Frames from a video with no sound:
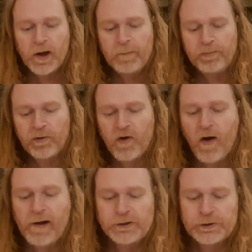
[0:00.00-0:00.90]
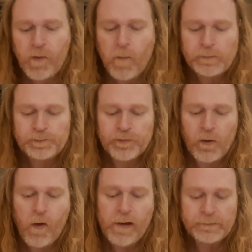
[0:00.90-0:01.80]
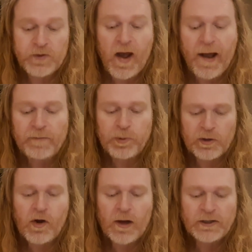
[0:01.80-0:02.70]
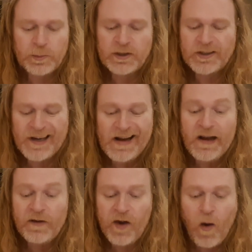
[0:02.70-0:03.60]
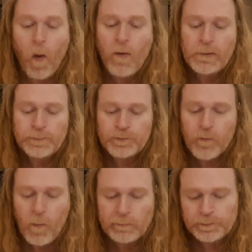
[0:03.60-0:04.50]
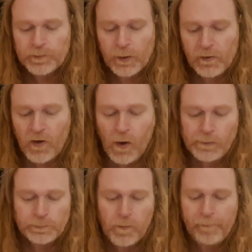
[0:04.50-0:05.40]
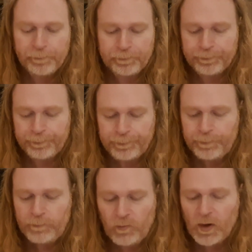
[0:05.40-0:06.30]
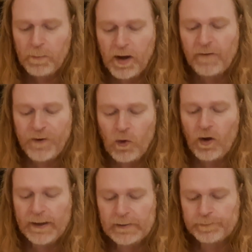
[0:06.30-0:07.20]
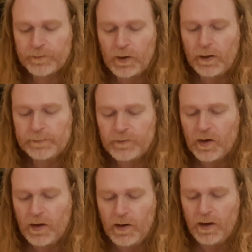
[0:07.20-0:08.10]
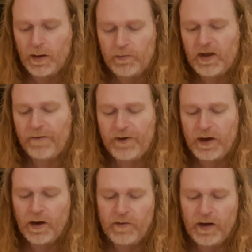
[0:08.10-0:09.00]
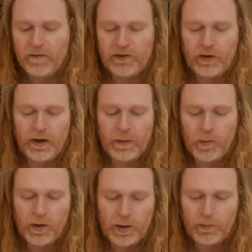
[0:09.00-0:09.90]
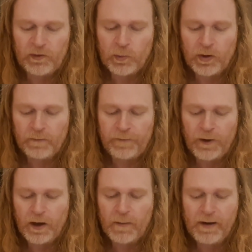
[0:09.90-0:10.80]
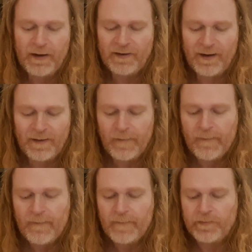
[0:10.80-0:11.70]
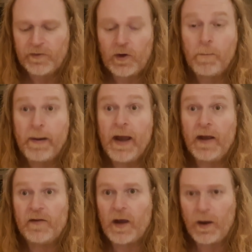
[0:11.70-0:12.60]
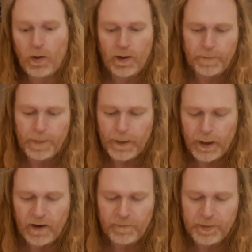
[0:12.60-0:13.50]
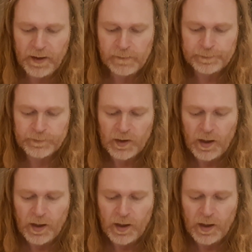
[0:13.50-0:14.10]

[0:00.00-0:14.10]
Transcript: had bronchitis. Alright, I have bronchitis. I'm on the tail end of it. So, but I feel like I'm definitely over the other side. I woke up this morning feeling amazing compared to how I have been,